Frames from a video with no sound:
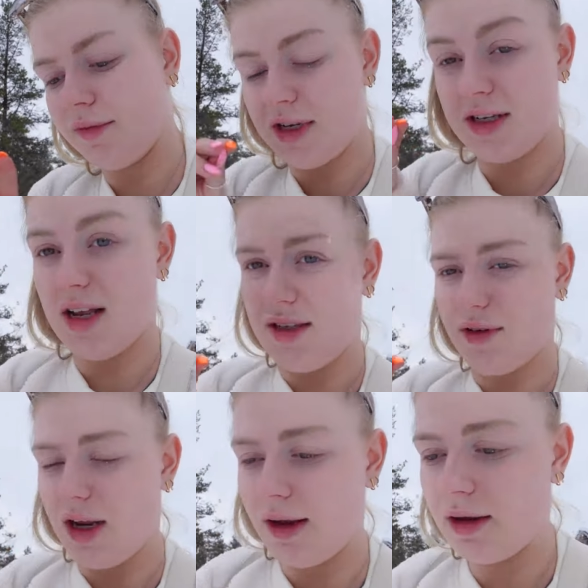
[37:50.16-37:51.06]

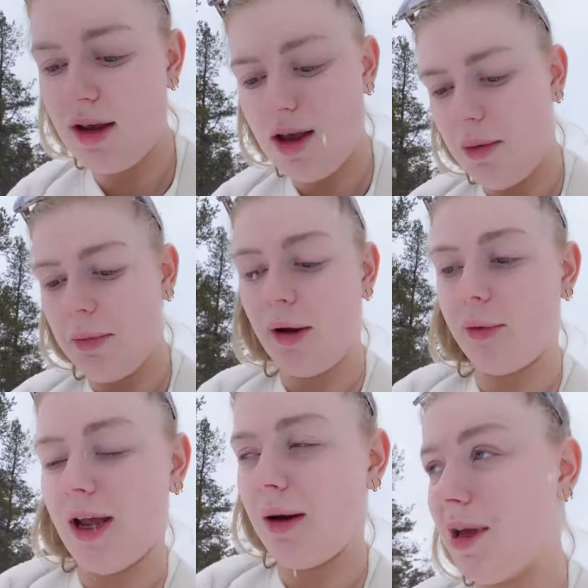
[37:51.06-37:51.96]
successfully. And by
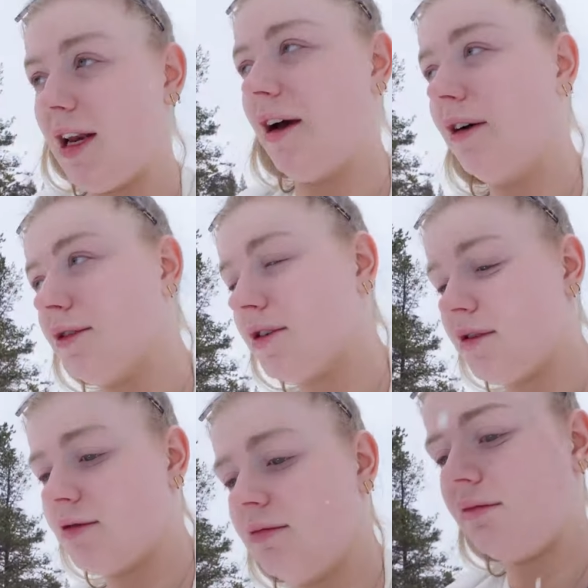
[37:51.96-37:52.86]
we, I mean Elle's.
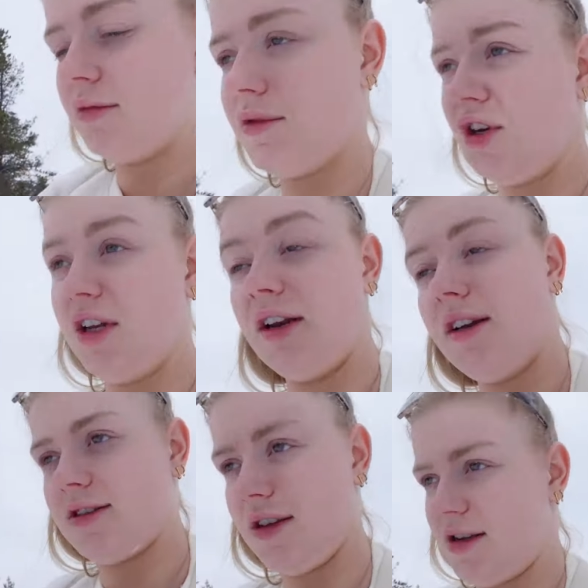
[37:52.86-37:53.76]
She did
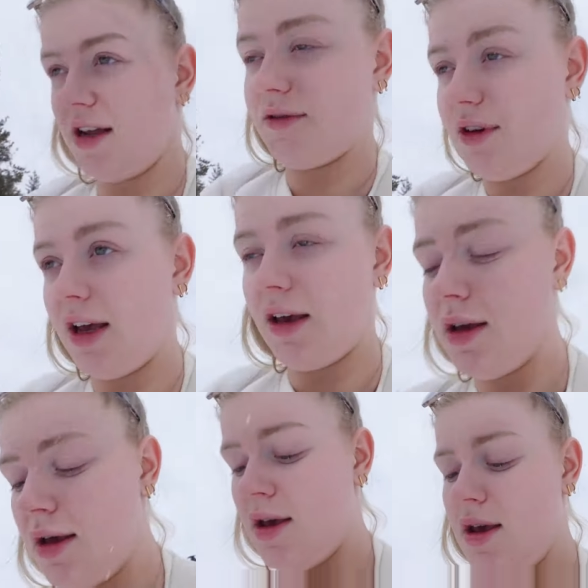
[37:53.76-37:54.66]
it successfully.
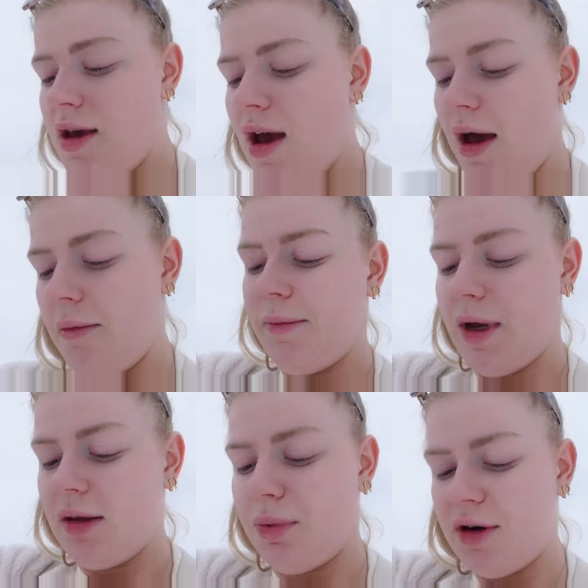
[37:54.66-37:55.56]
Um, but
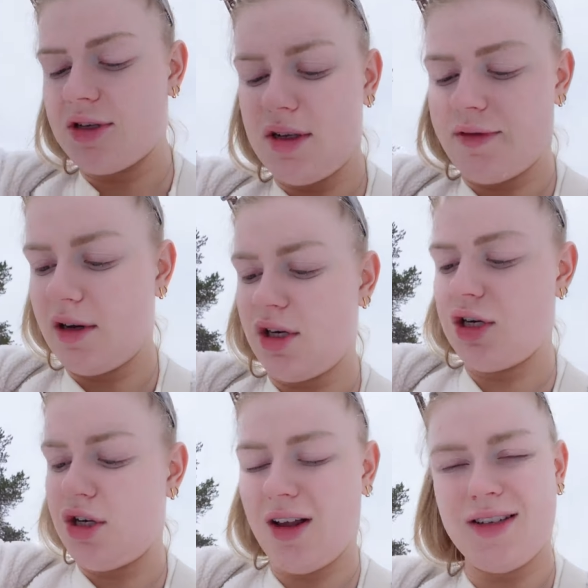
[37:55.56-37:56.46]
in the process of actually
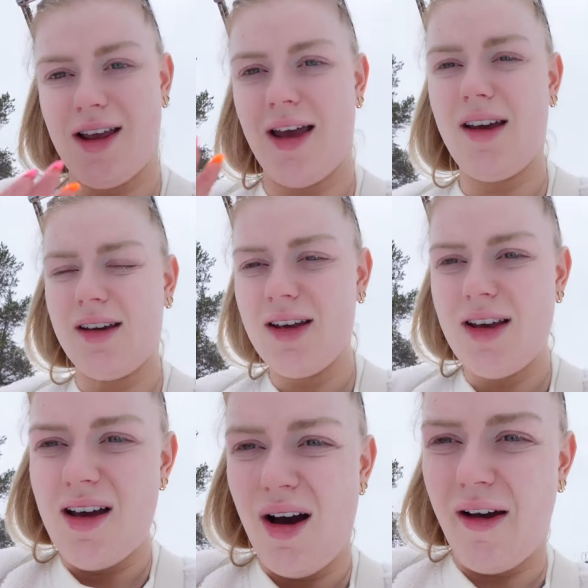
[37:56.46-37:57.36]
shutting it,
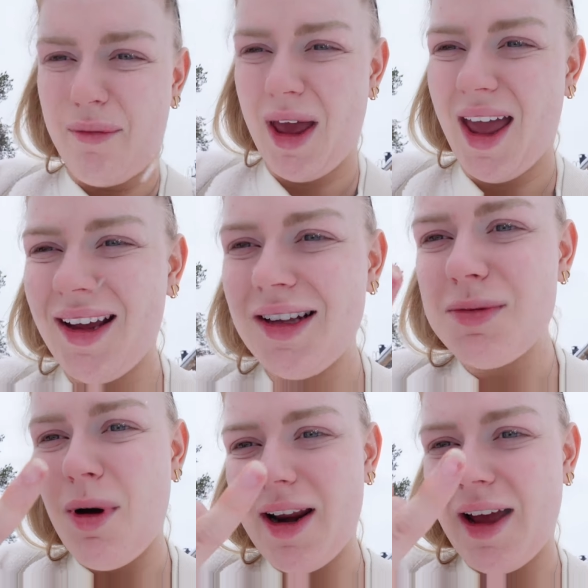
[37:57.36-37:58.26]
I
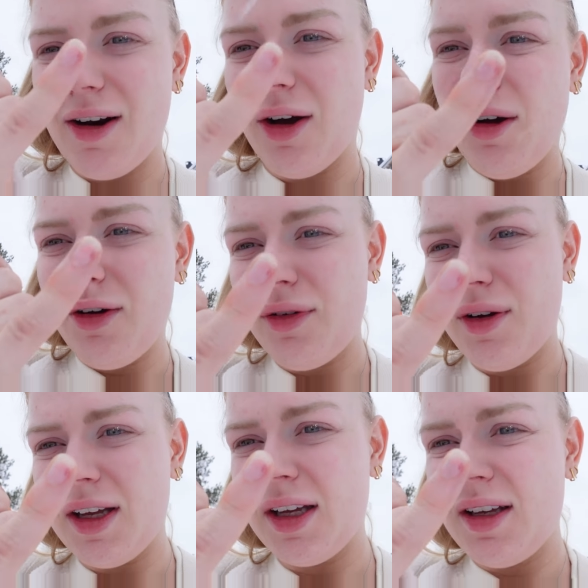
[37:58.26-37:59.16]
pinged my nail off
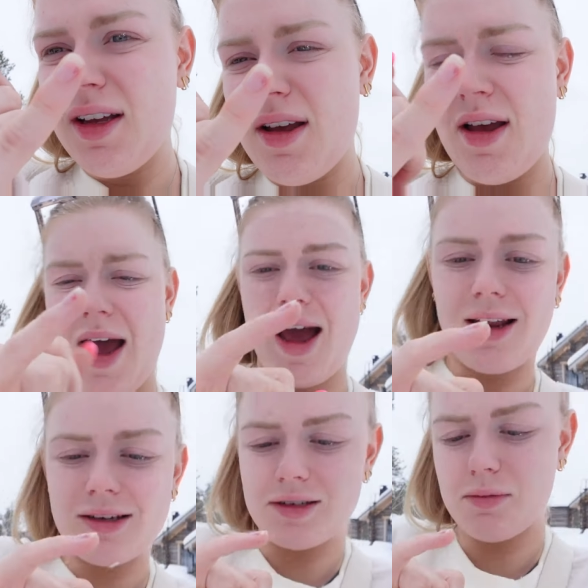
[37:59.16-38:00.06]

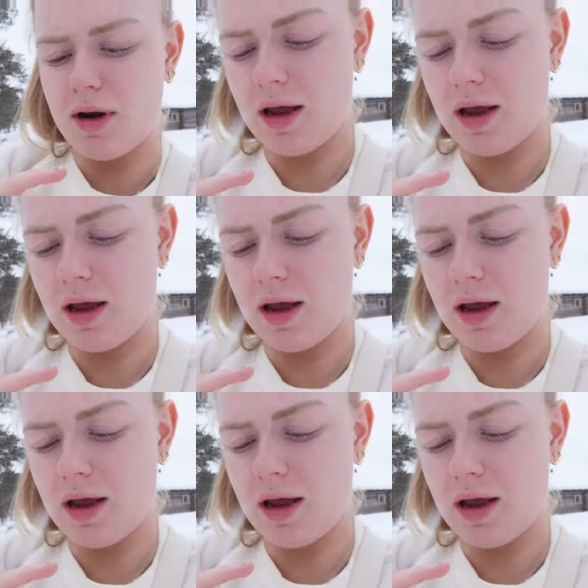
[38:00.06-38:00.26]
and my